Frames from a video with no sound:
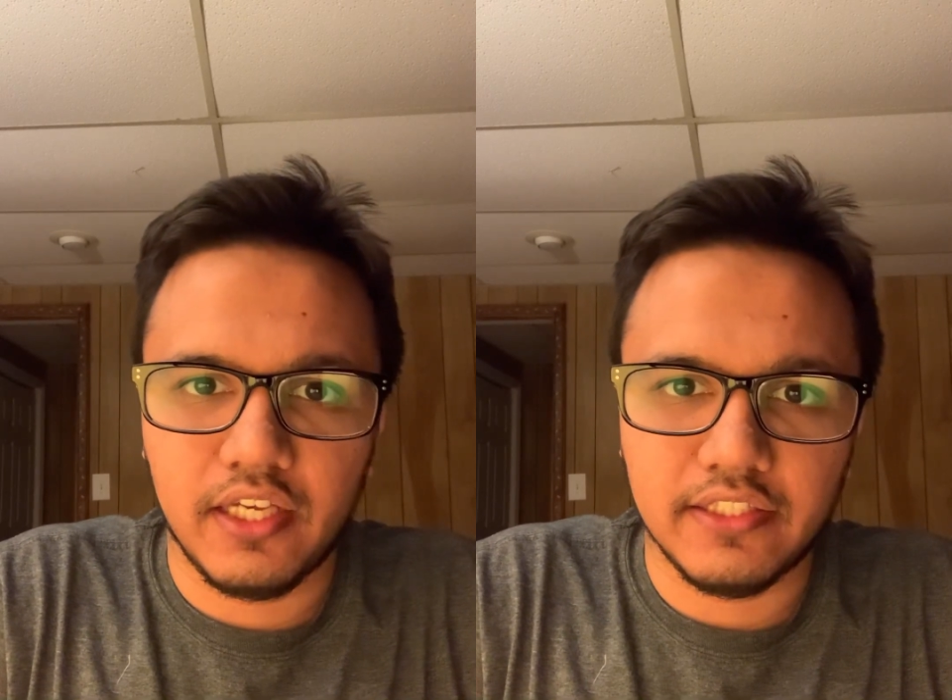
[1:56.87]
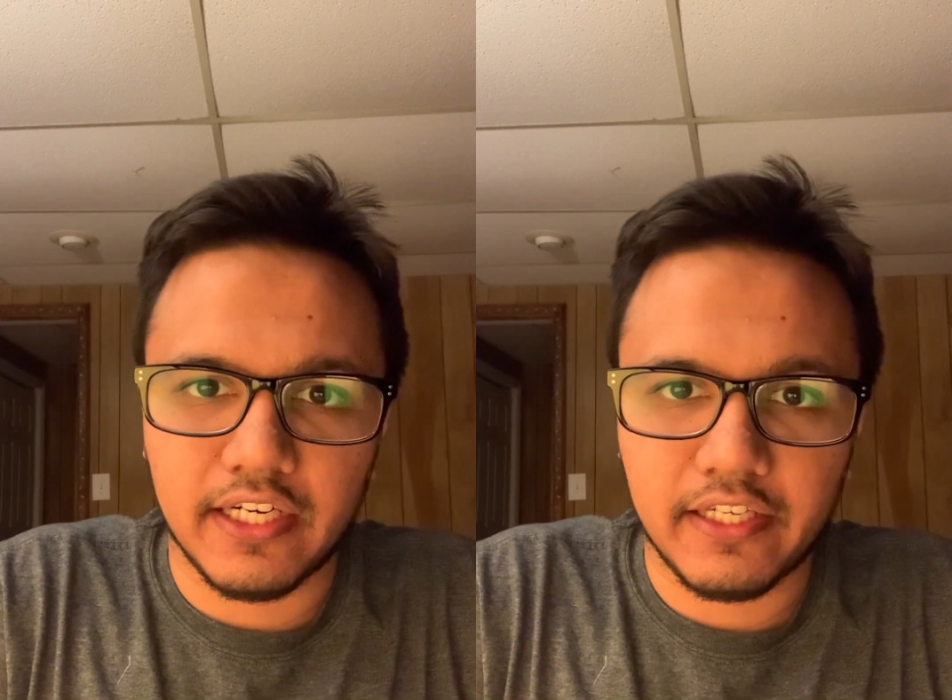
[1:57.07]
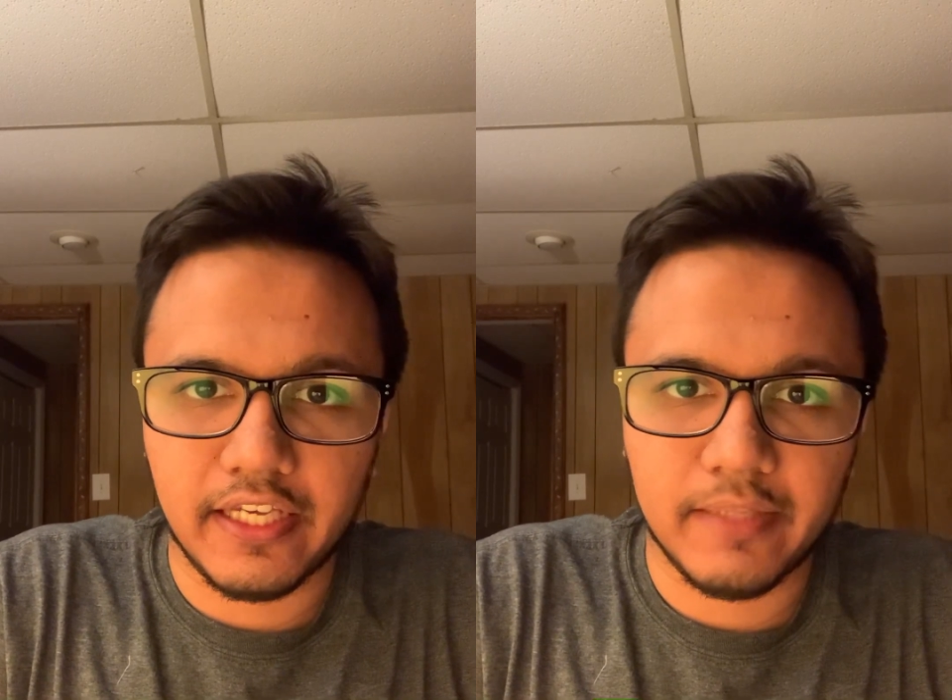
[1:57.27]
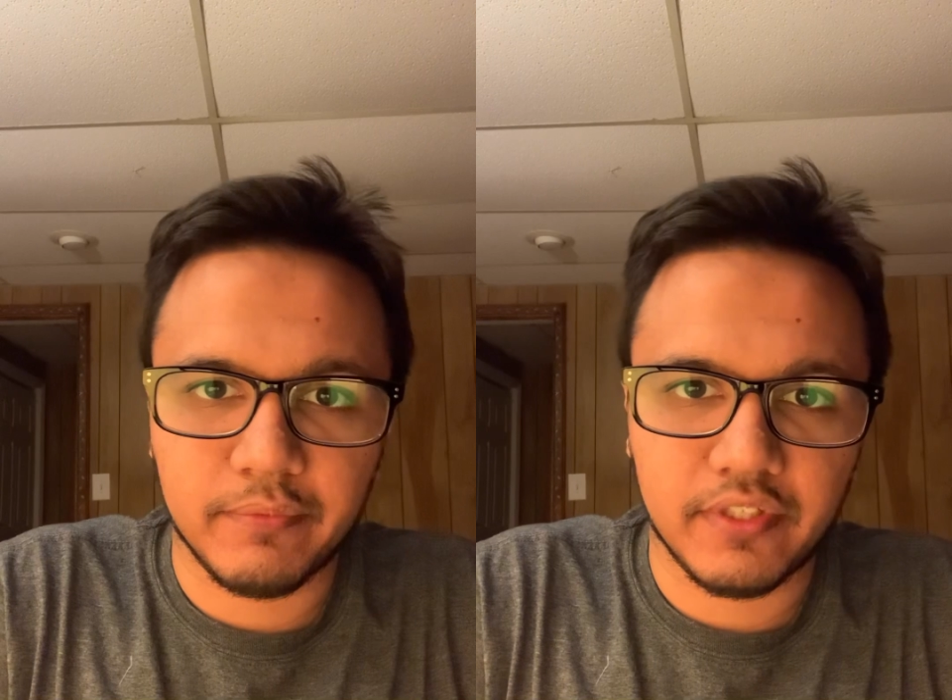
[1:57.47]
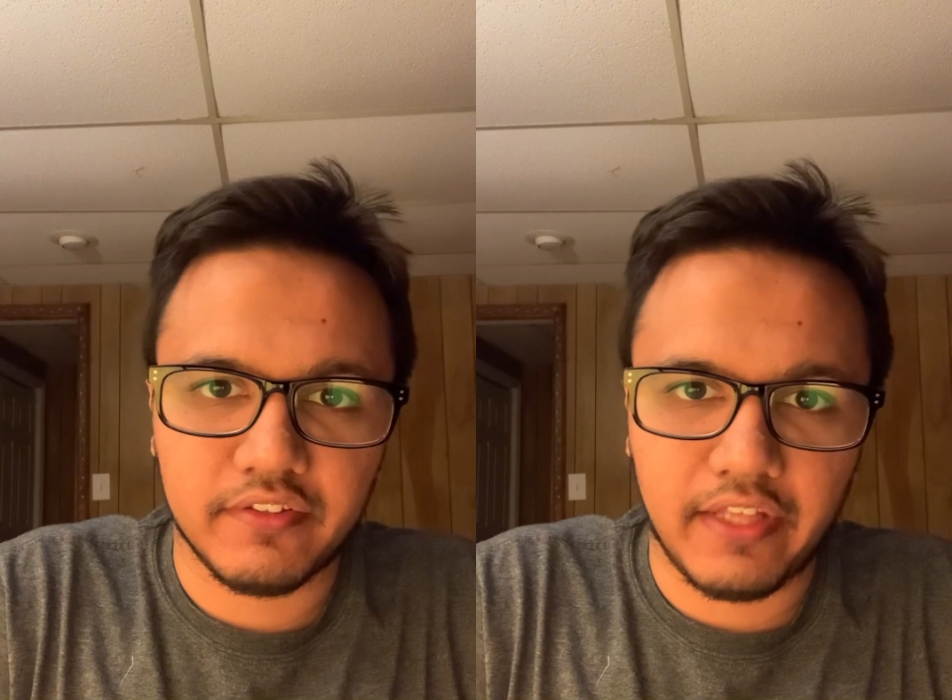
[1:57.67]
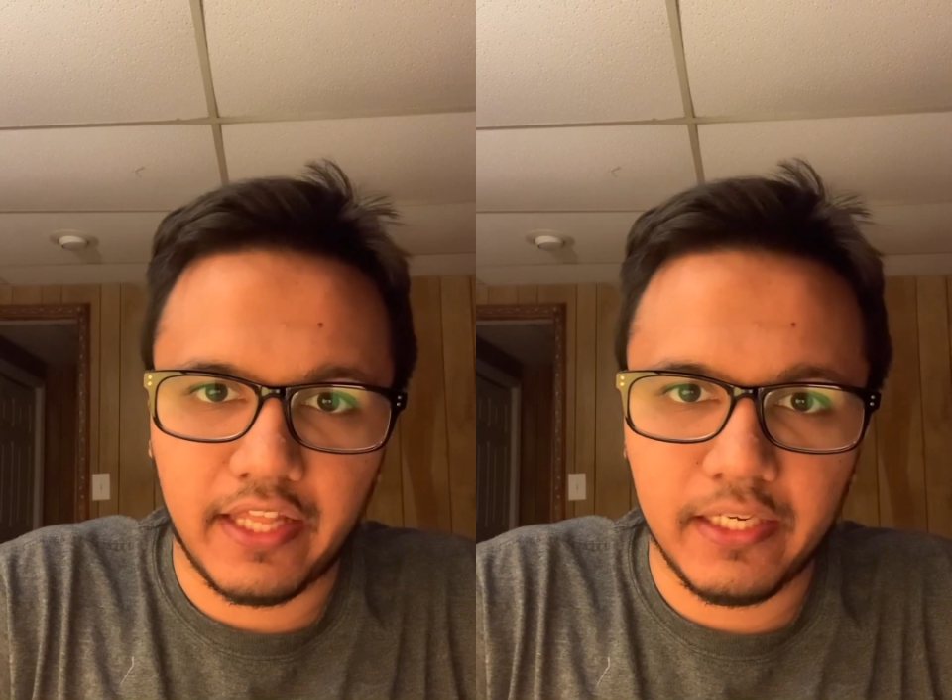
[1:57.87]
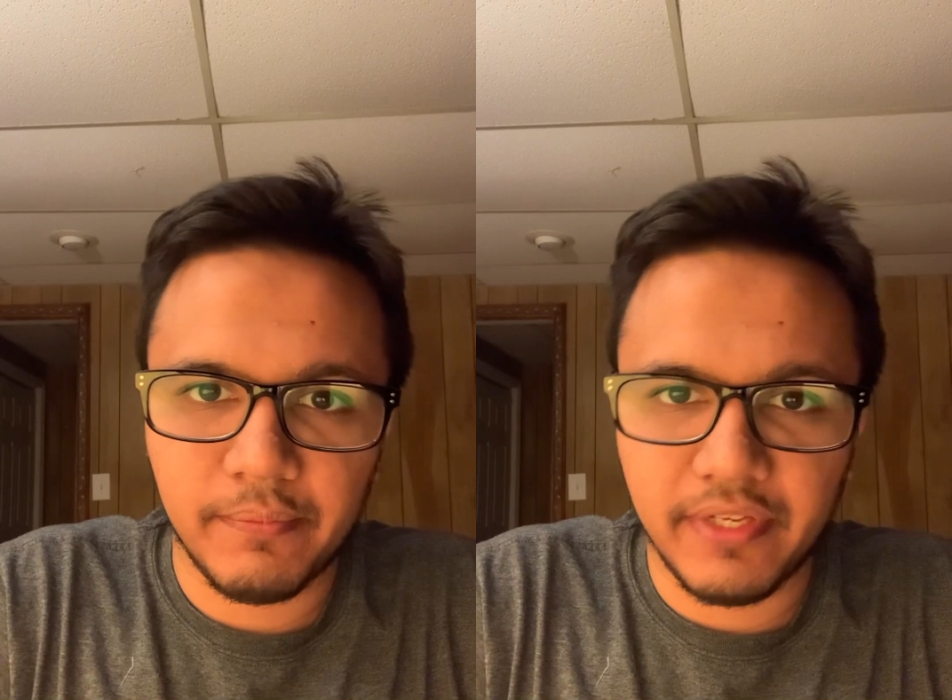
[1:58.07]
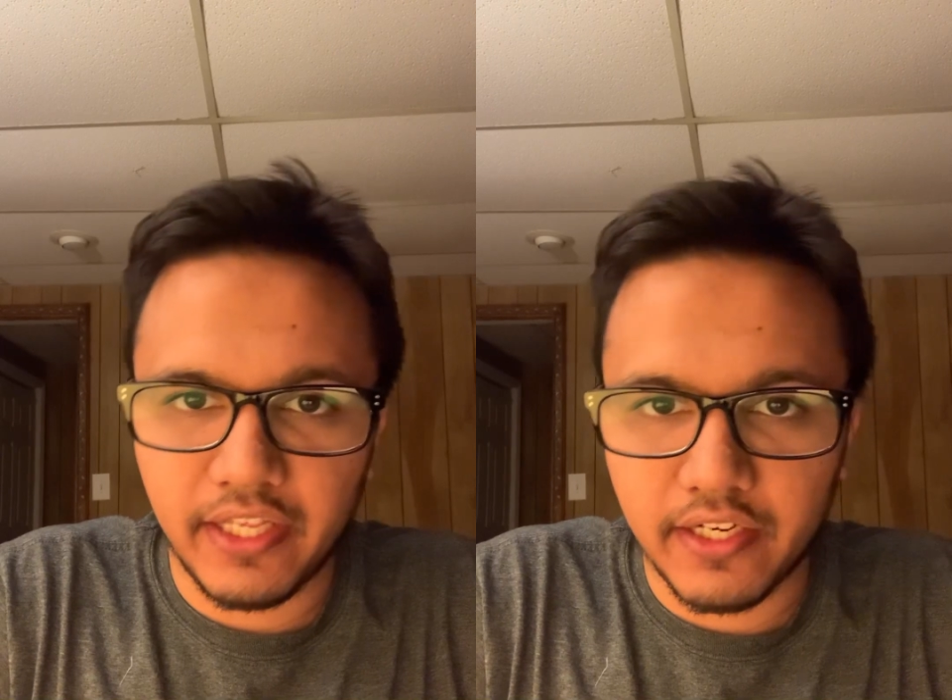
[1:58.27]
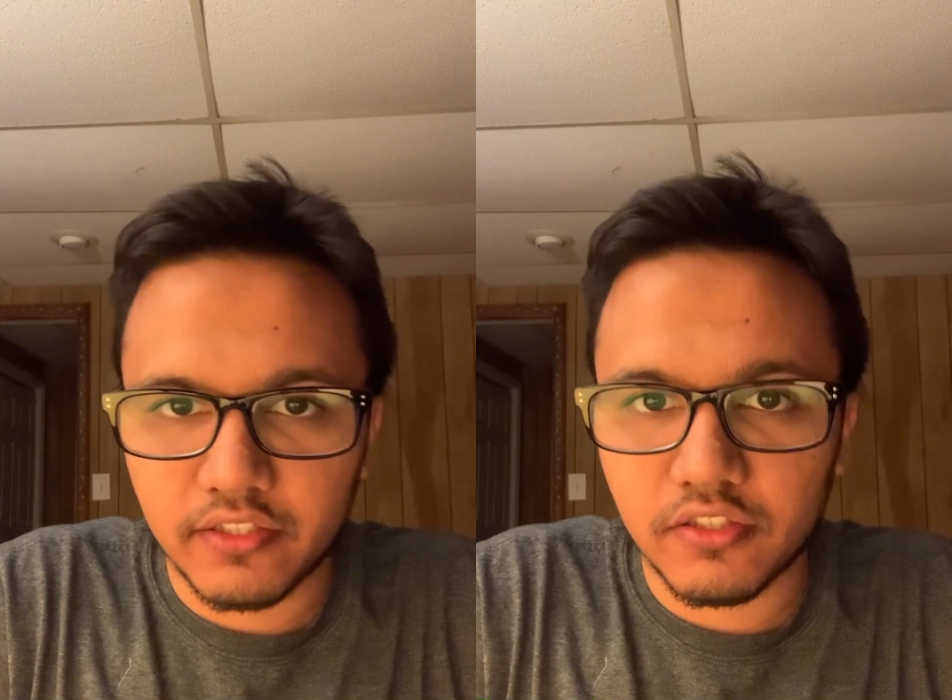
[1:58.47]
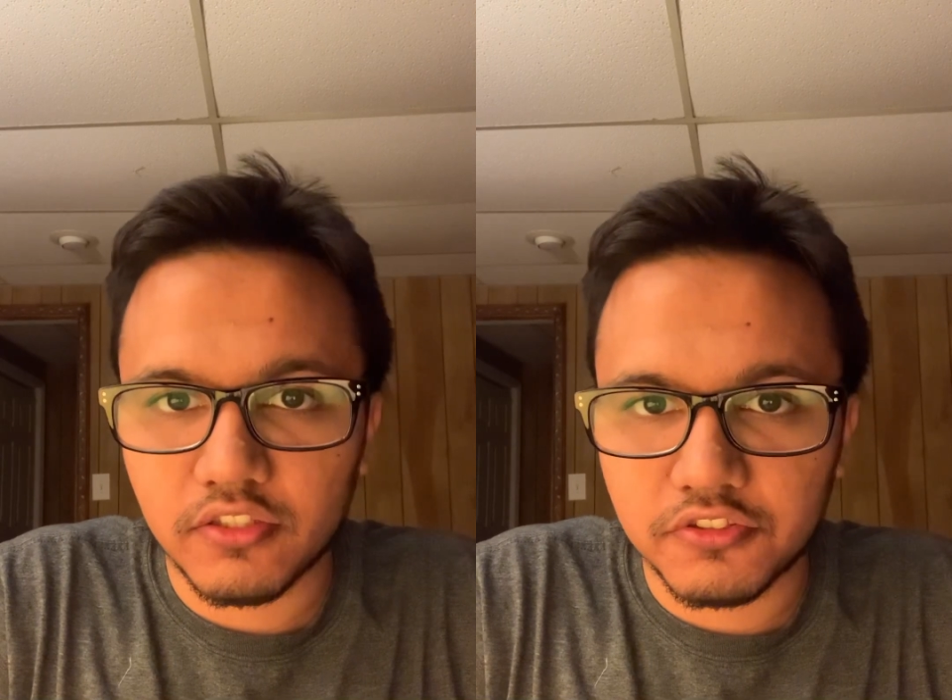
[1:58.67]
that helps us
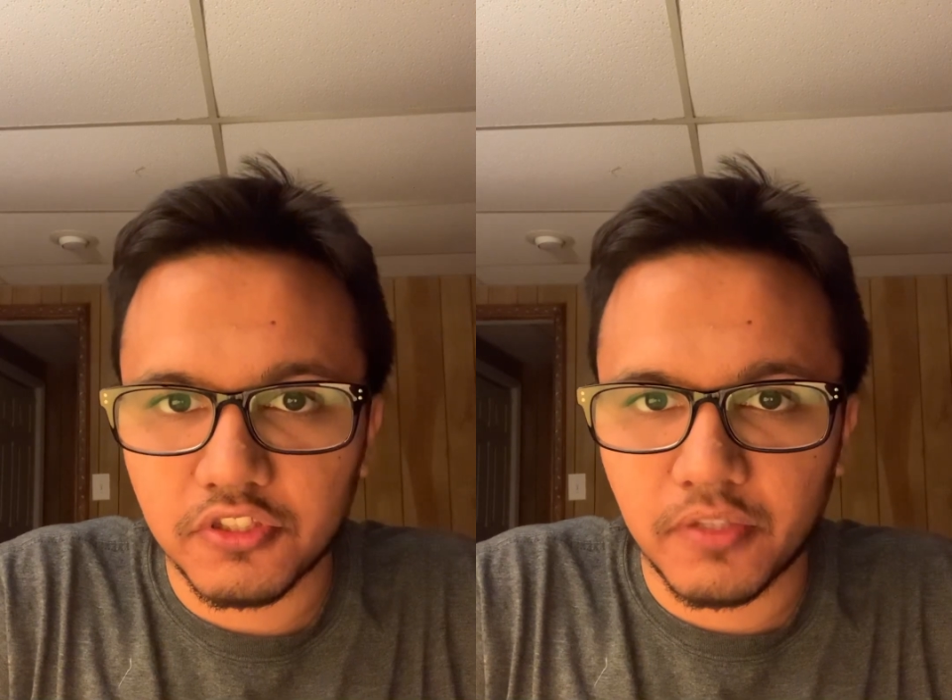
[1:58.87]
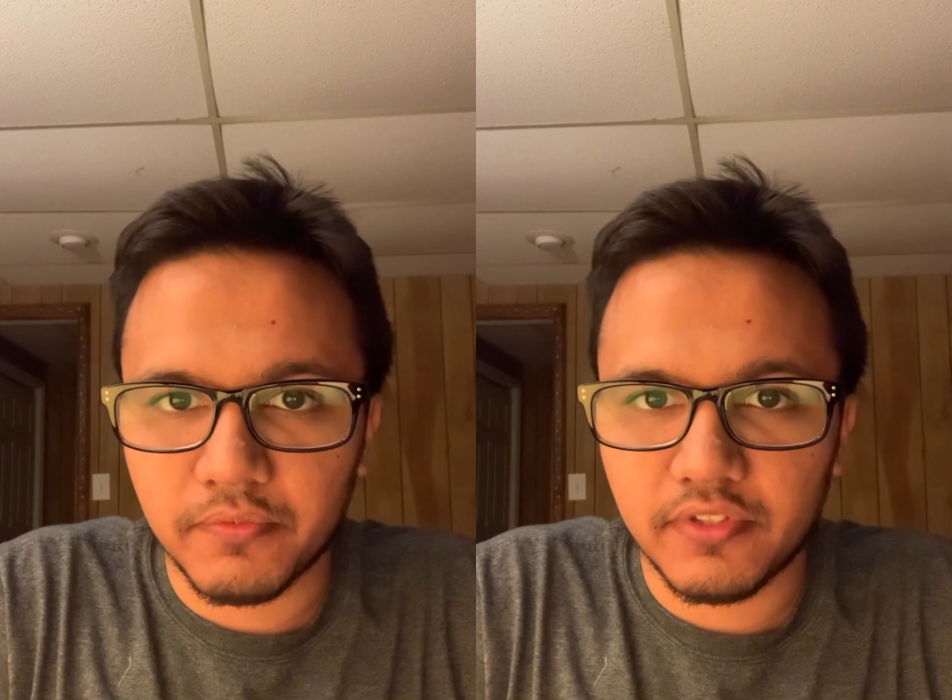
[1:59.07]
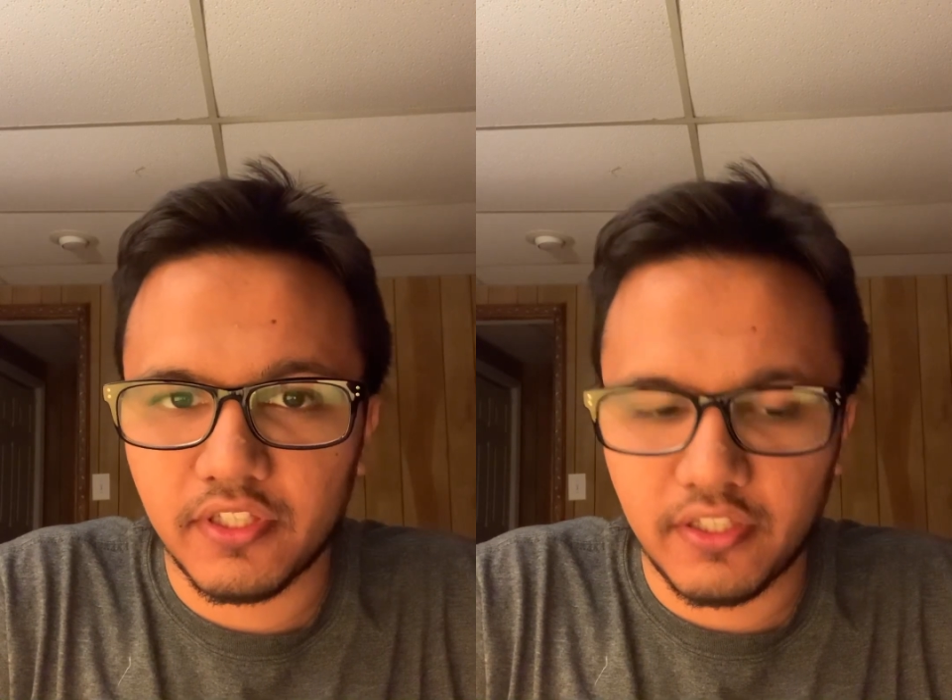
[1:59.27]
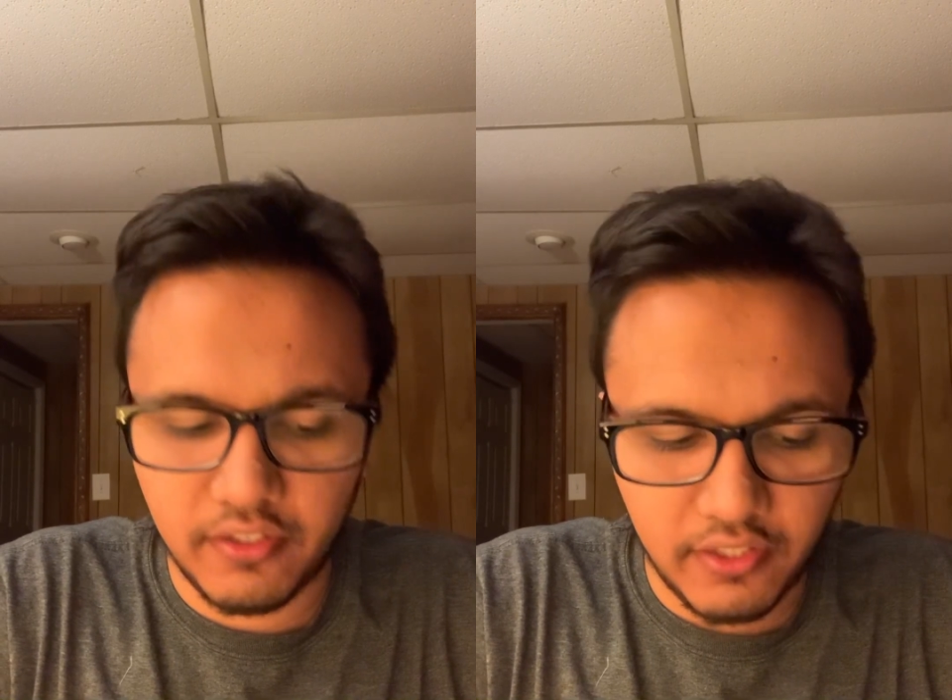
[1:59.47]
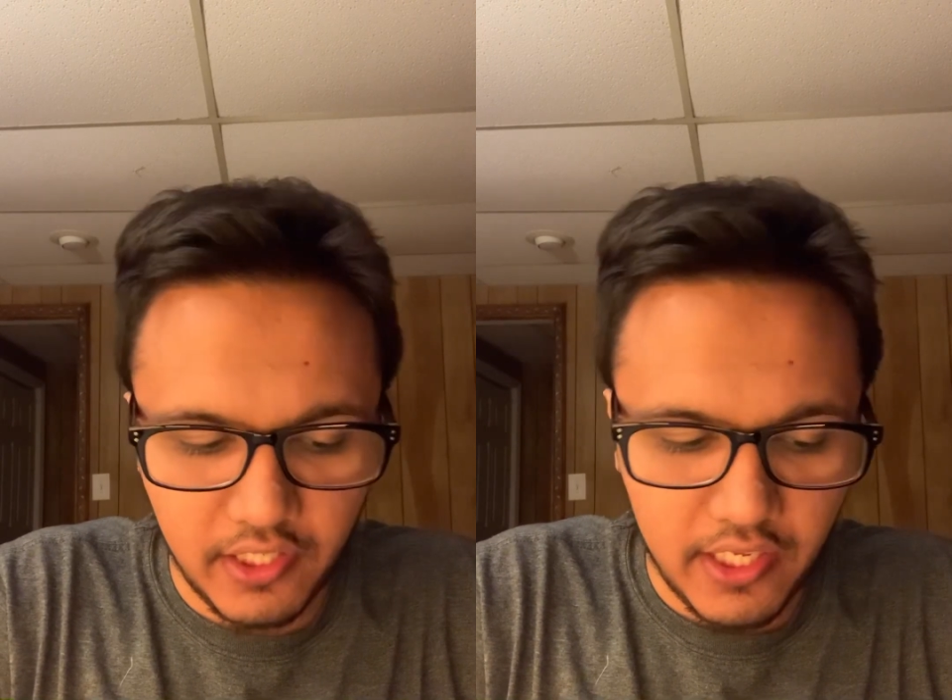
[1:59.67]
eliminate the germs here.